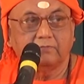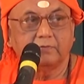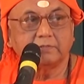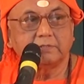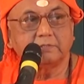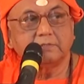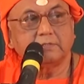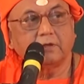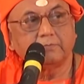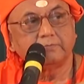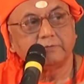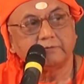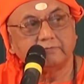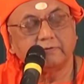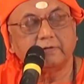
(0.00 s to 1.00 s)
which is the
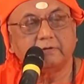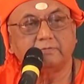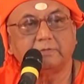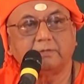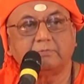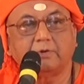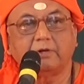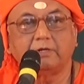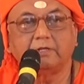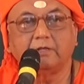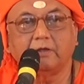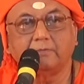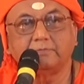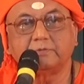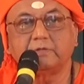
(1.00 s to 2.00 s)
observer of the
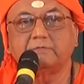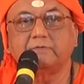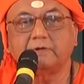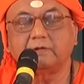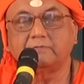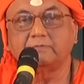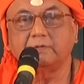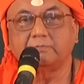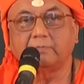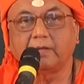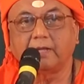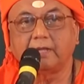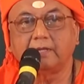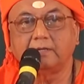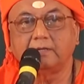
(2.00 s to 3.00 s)
body, observer of the
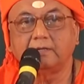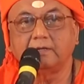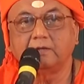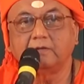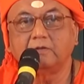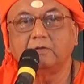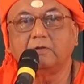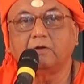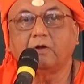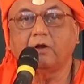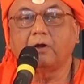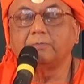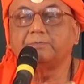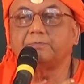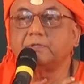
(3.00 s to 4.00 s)
mind,
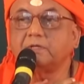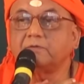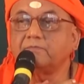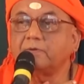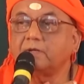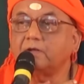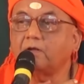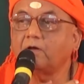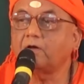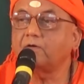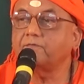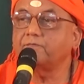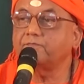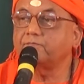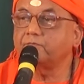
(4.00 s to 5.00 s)
observer
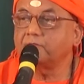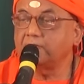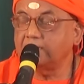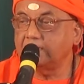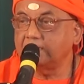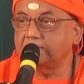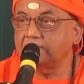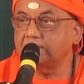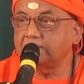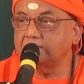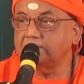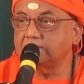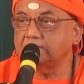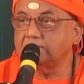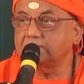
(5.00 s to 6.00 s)
of the
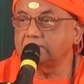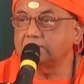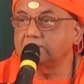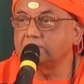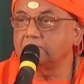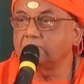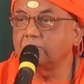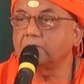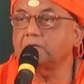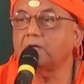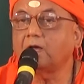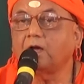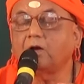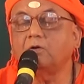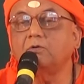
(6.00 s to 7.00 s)
intelligence, but
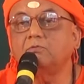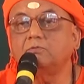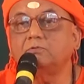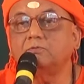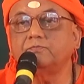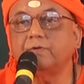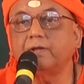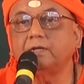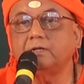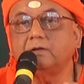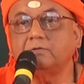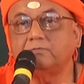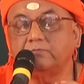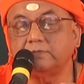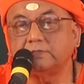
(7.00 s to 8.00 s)
how to find
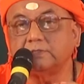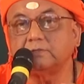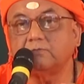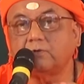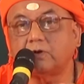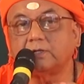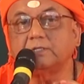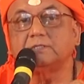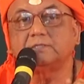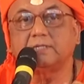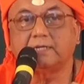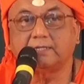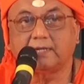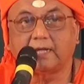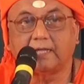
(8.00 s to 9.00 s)
out what is
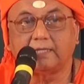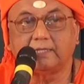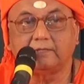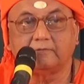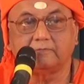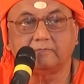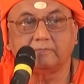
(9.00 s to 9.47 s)
that I?